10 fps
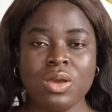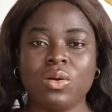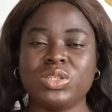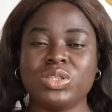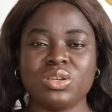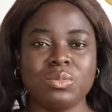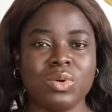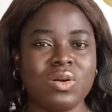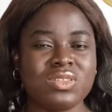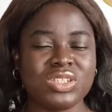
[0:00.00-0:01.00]
or some
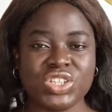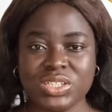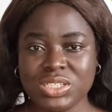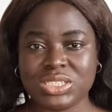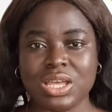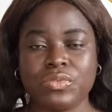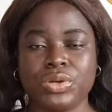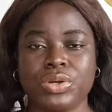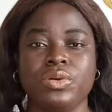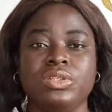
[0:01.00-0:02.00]
other changes have
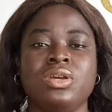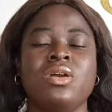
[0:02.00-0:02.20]
occurred.